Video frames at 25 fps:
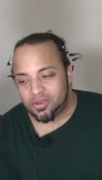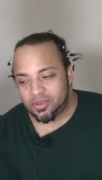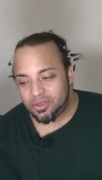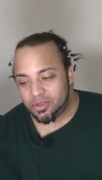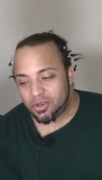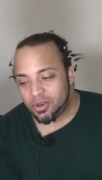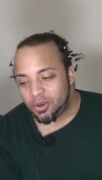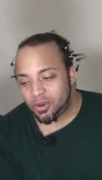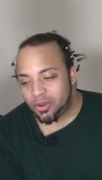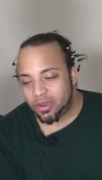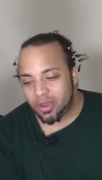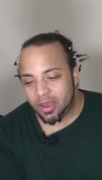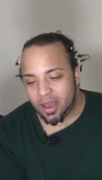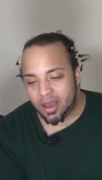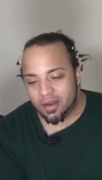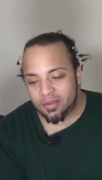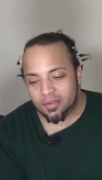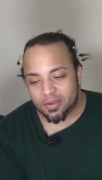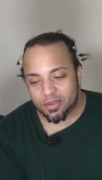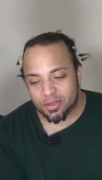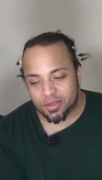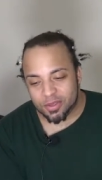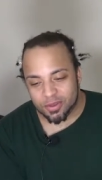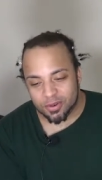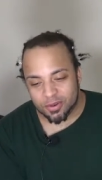So you have
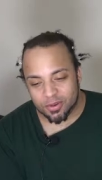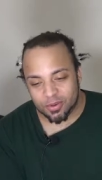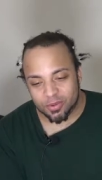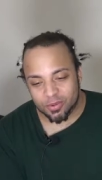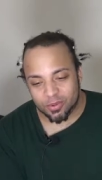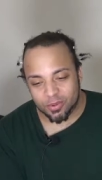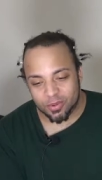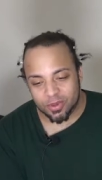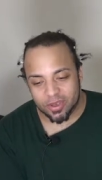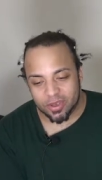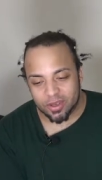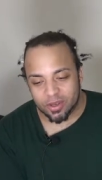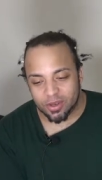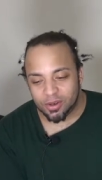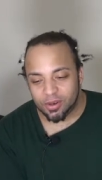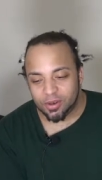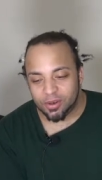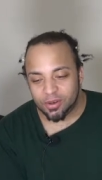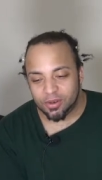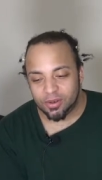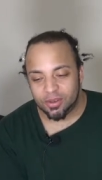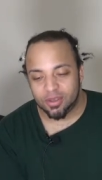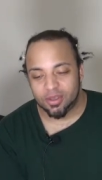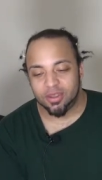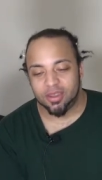a third
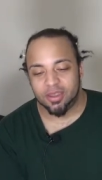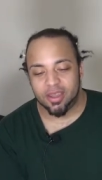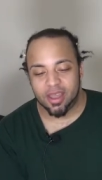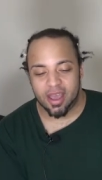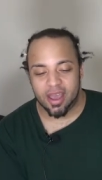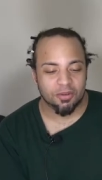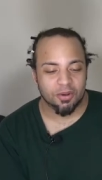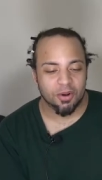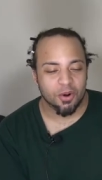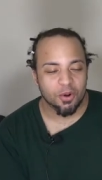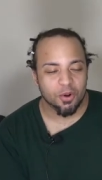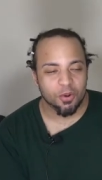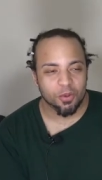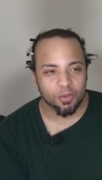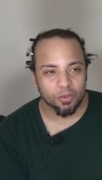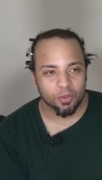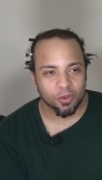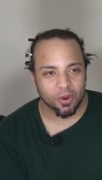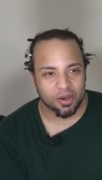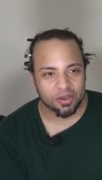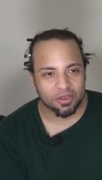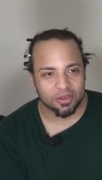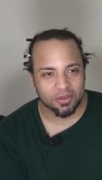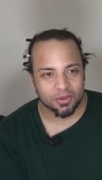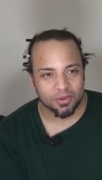wheel that home
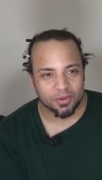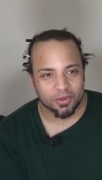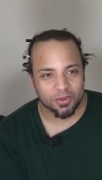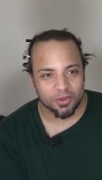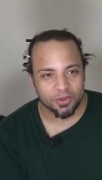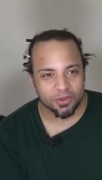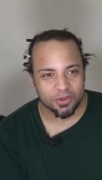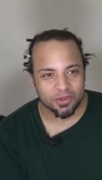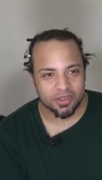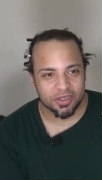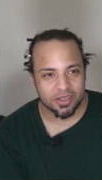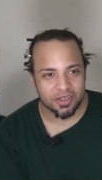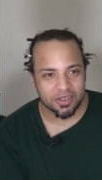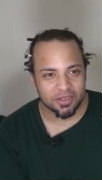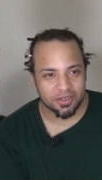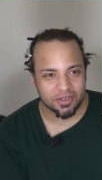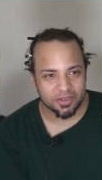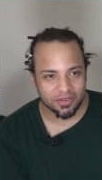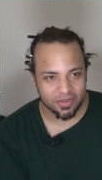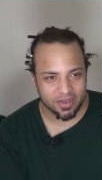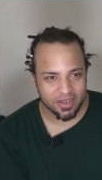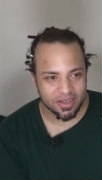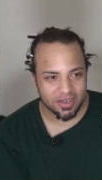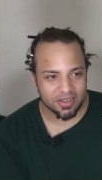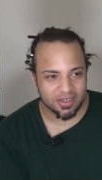wrecked the whole
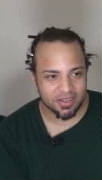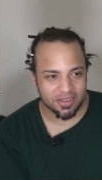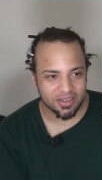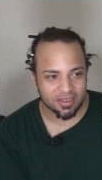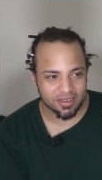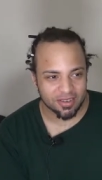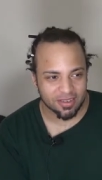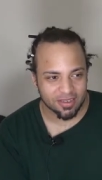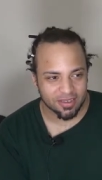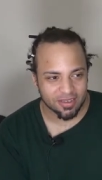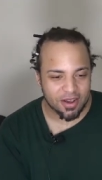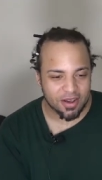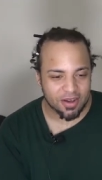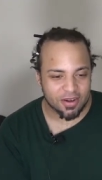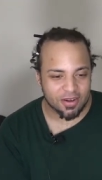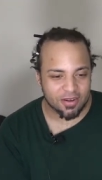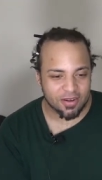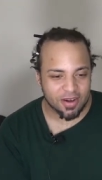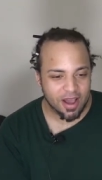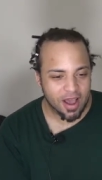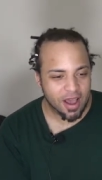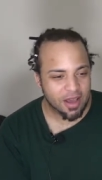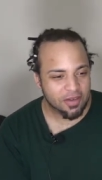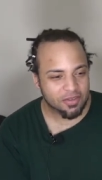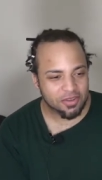situation.
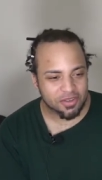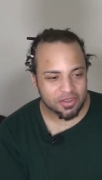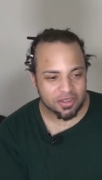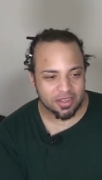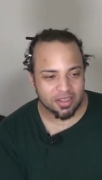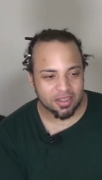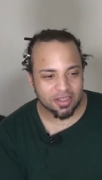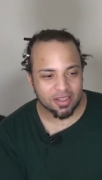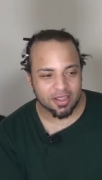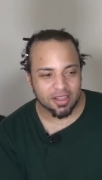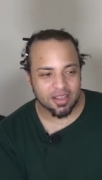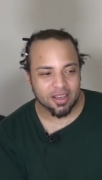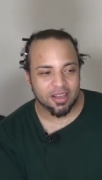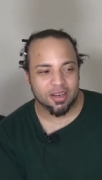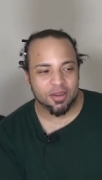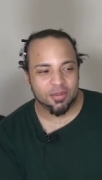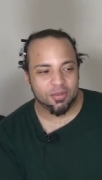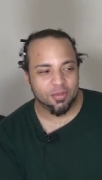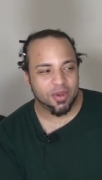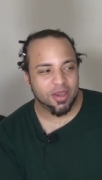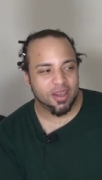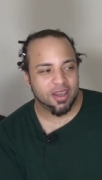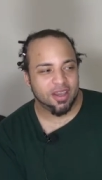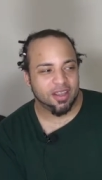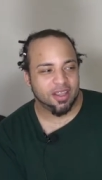Now, obviously, the
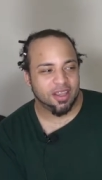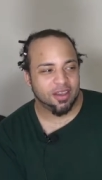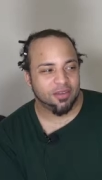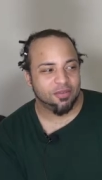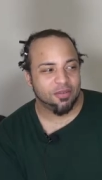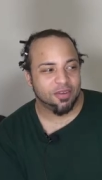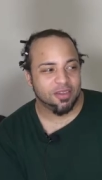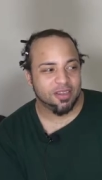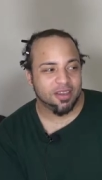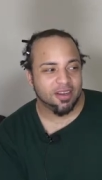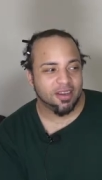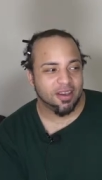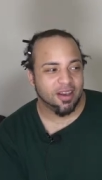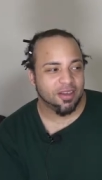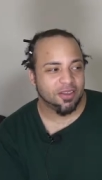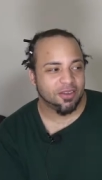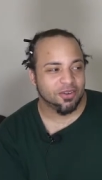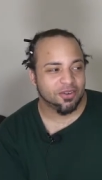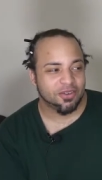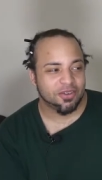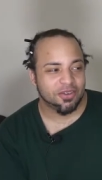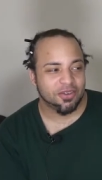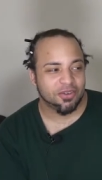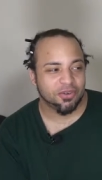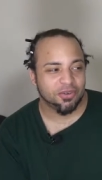lady paid like
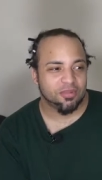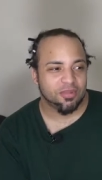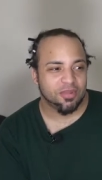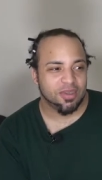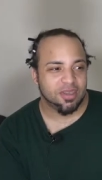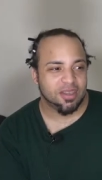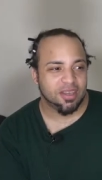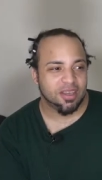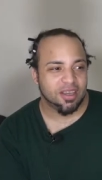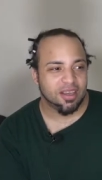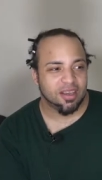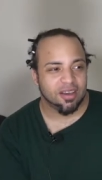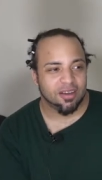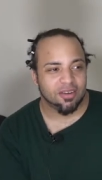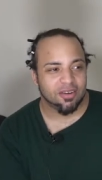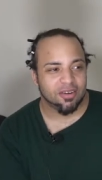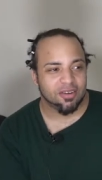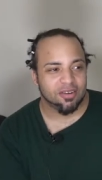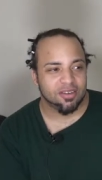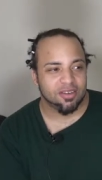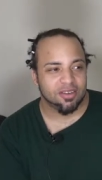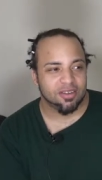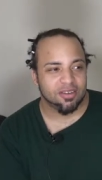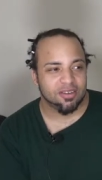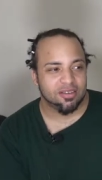$50 to get
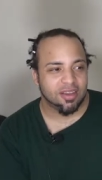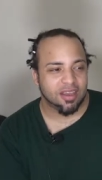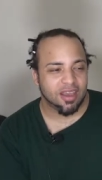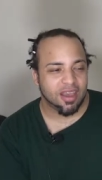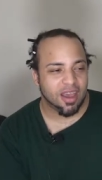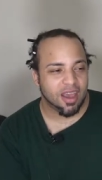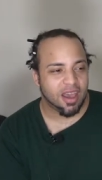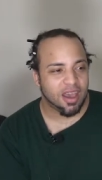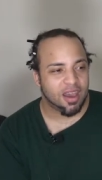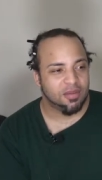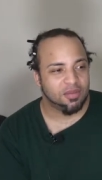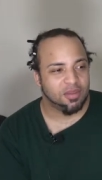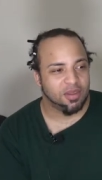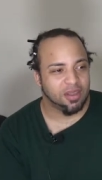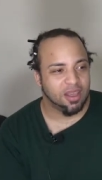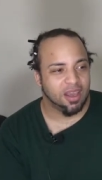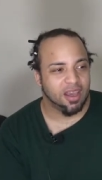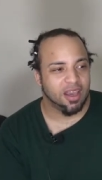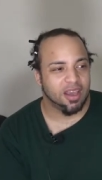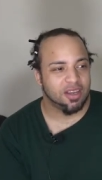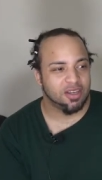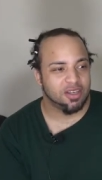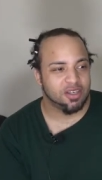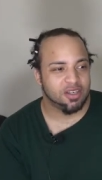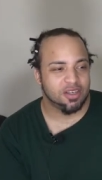her to have the
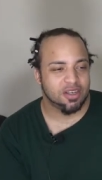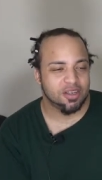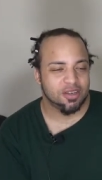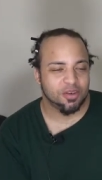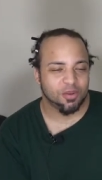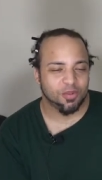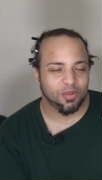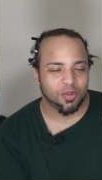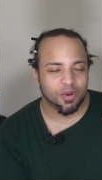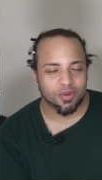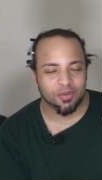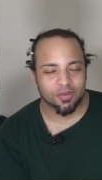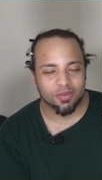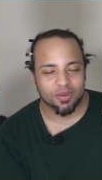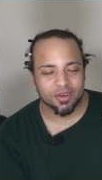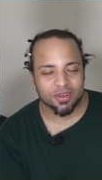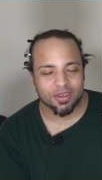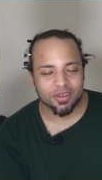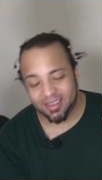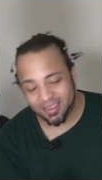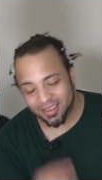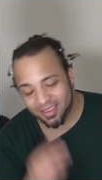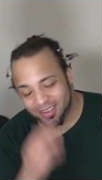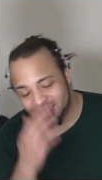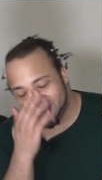guy cheat or whatever it
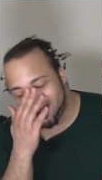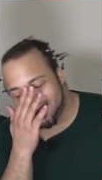is.